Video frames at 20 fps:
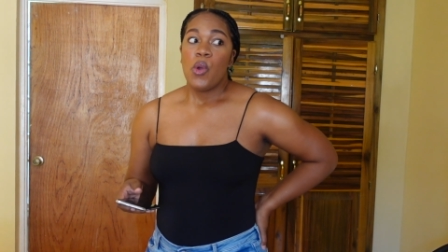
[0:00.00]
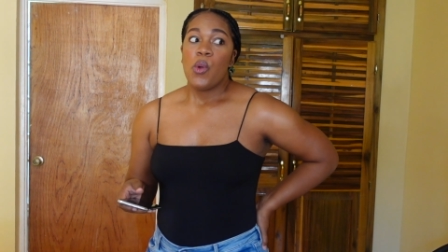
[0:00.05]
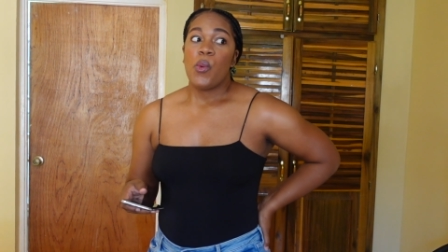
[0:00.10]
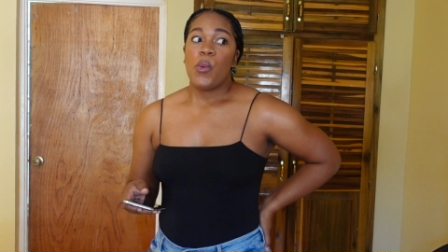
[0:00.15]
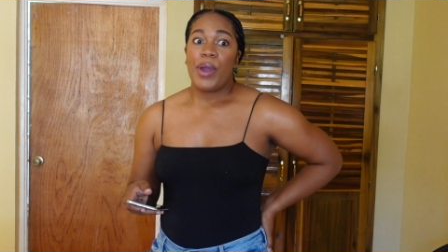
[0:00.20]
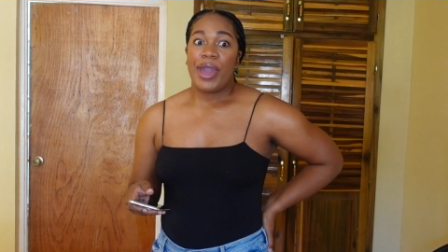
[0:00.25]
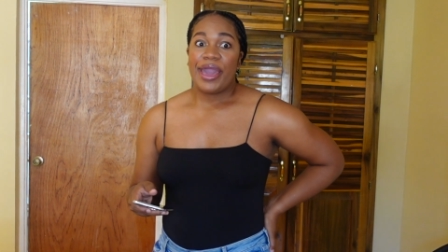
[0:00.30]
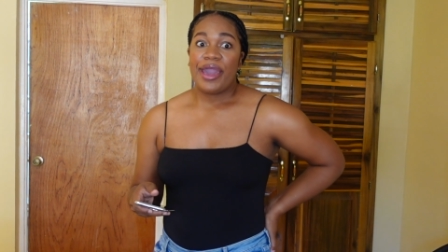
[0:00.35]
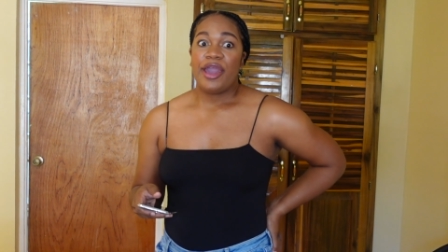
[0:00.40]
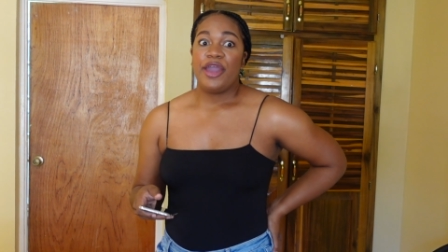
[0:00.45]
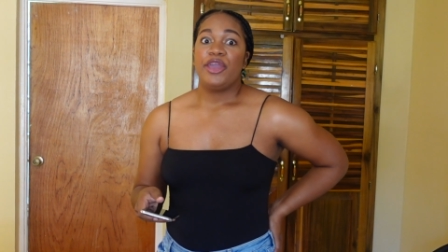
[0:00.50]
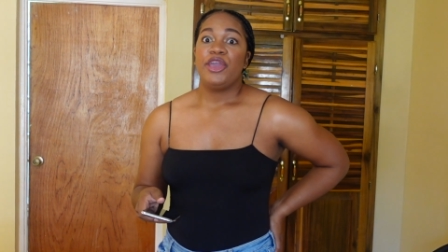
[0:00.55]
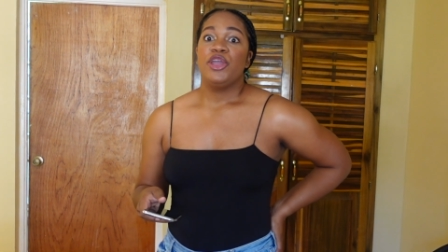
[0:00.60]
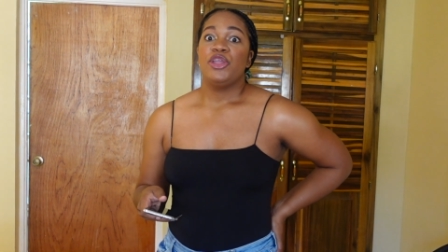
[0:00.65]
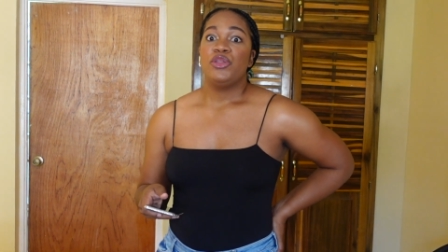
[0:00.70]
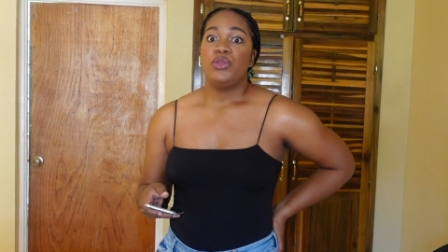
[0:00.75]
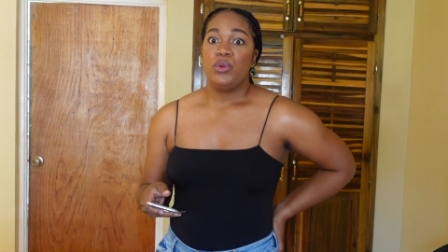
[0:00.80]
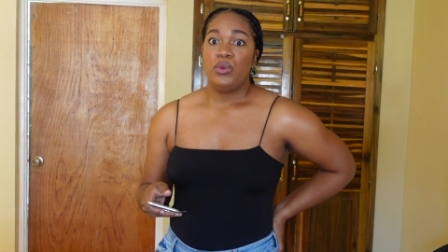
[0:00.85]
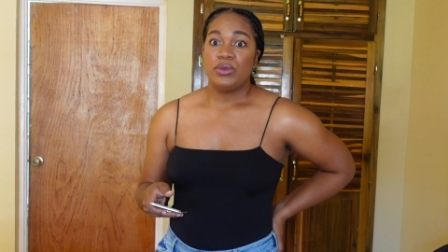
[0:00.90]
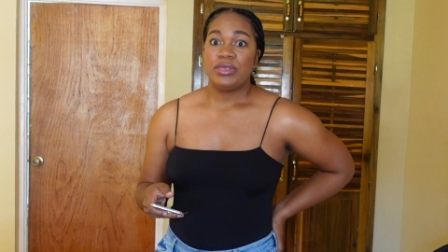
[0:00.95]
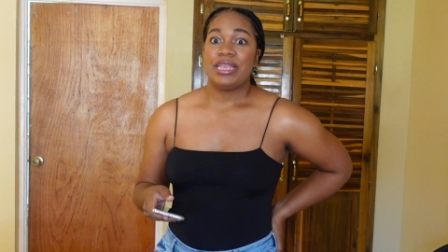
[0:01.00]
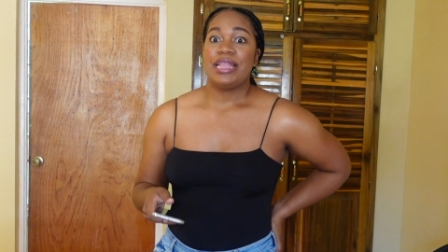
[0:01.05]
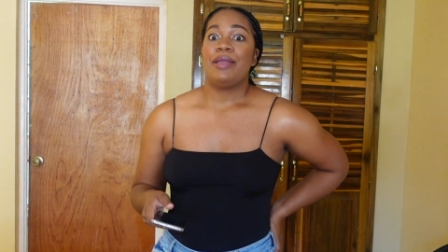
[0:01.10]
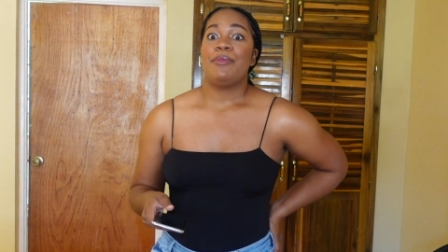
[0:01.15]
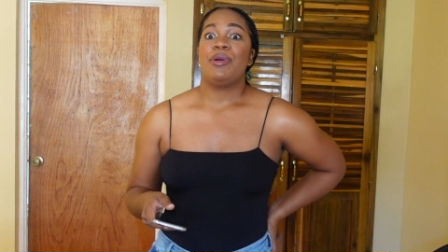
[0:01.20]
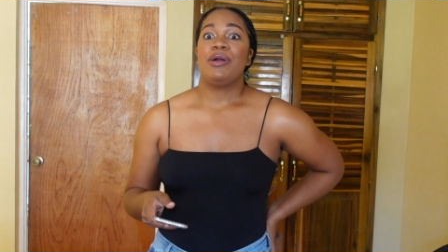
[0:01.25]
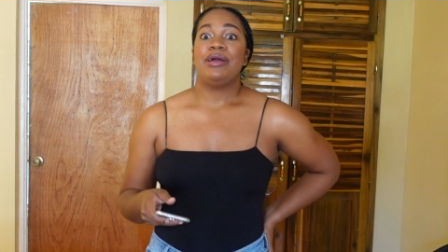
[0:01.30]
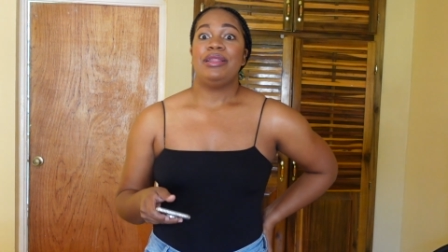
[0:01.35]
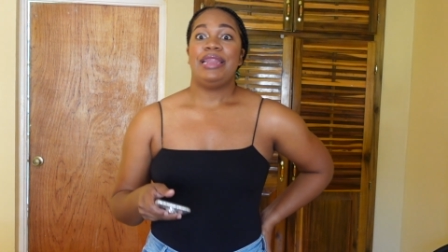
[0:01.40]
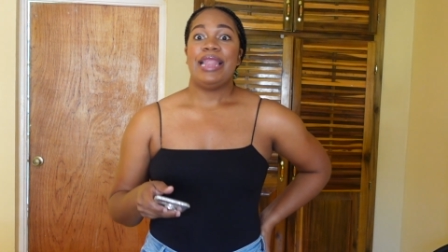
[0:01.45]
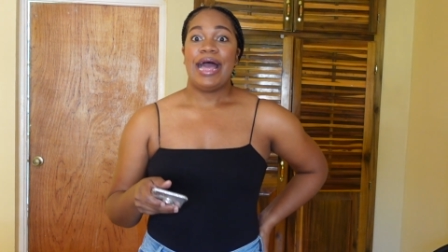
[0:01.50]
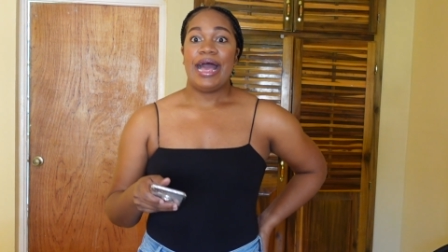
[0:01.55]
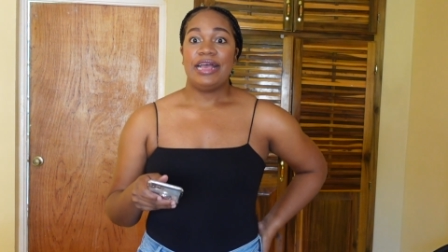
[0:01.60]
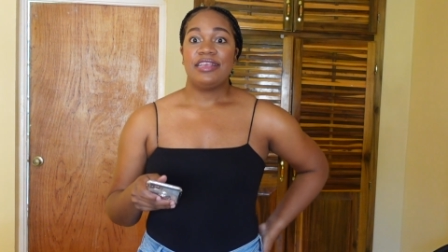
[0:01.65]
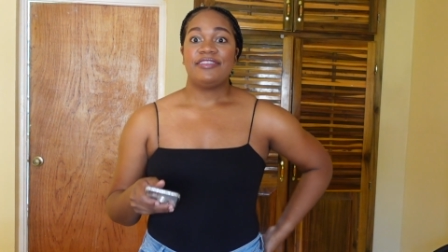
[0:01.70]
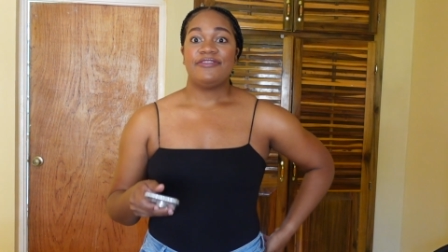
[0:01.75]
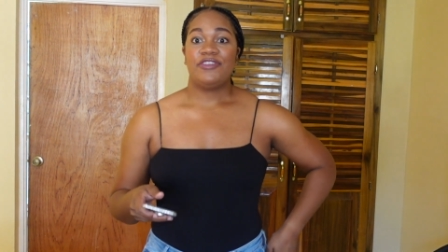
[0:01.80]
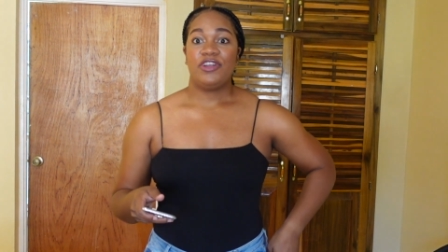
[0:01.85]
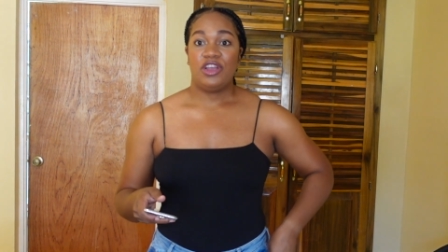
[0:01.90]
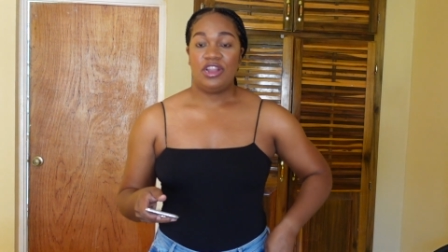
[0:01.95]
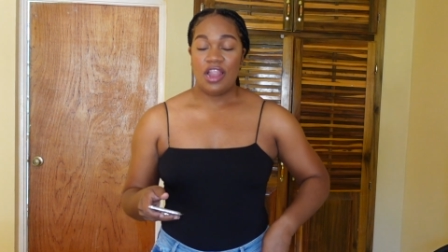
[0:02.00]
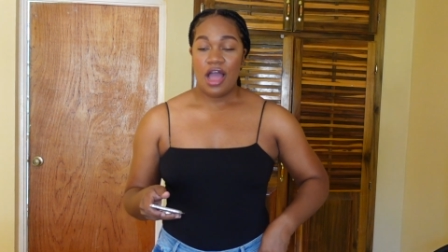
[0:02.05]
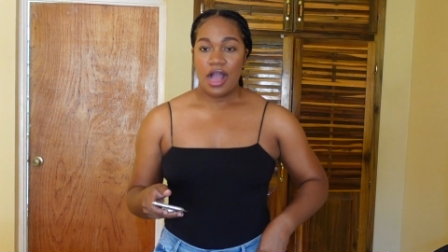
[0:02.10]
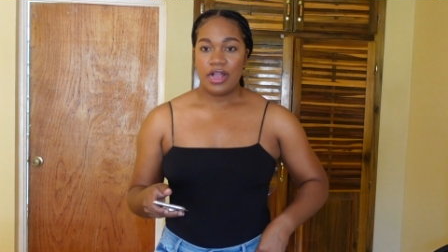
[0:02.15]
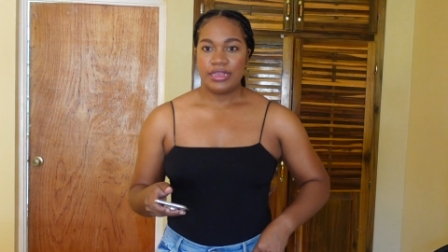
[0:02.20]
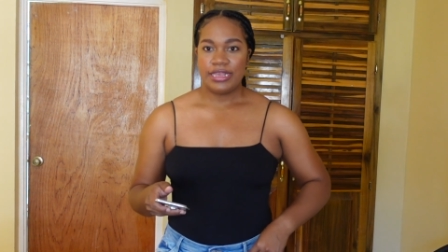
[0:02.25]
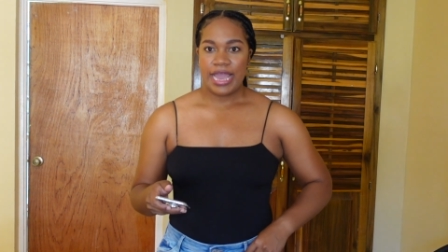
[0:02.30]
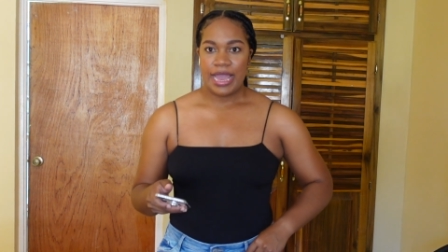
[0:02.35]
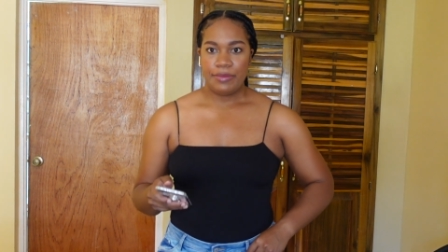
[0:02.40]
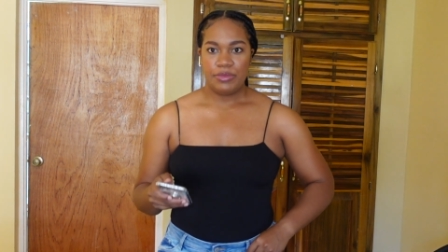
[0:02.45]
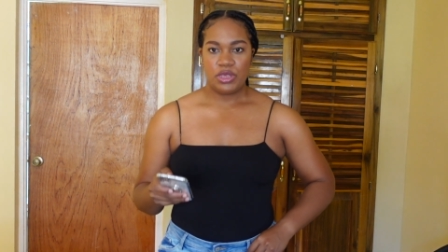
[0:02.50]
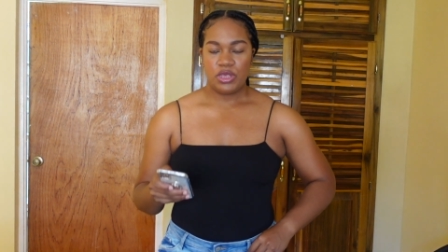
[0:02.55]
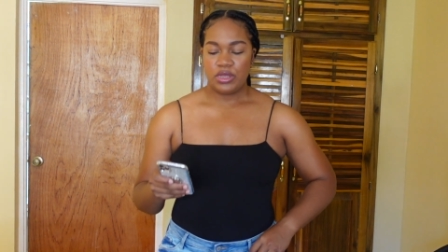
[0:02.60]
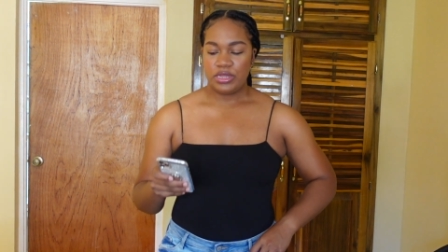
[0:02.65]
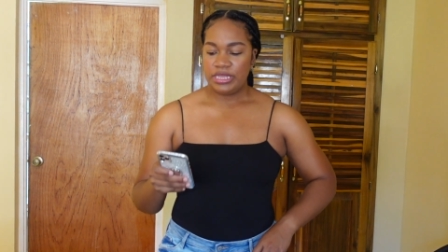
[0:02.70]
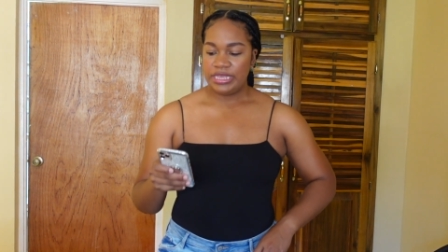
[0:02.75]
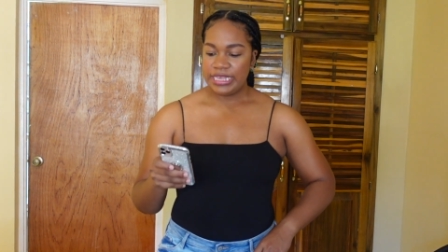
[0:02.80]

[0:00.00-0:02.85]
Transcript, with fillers: where you know so them are gonna last for a long time so